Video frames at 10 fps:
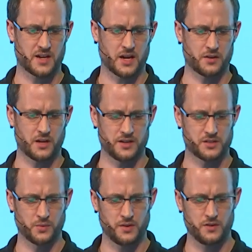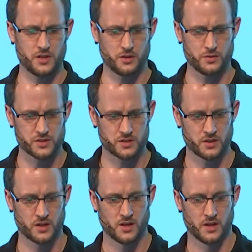calculator we've used
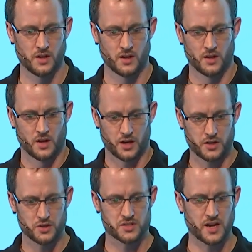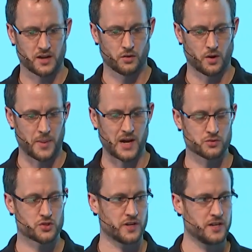a gooseneck or a
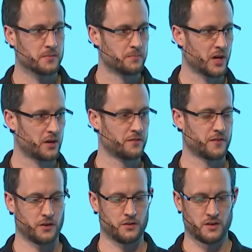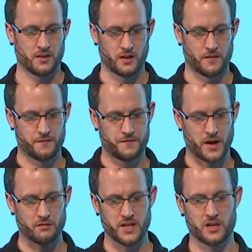boundary microphone
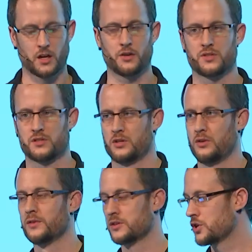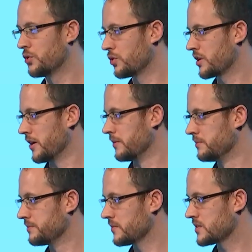very close to the talker.
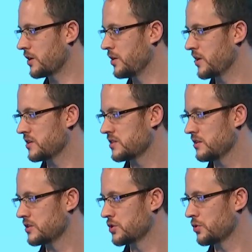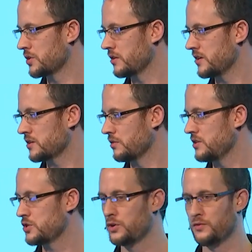So here we can see the talker is
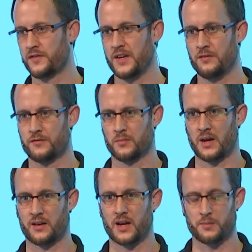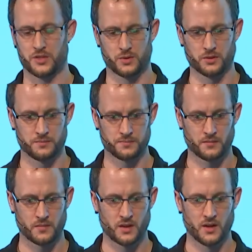only 2 feet from that capsule,
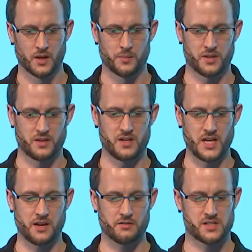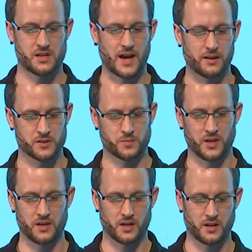but the nearest
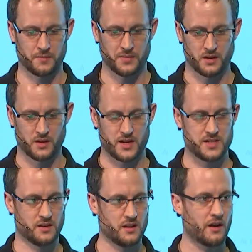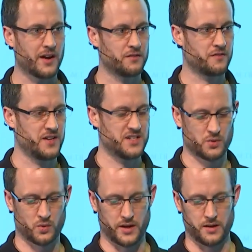loudspeaker is 9
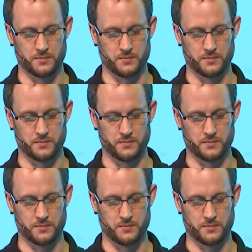feet away.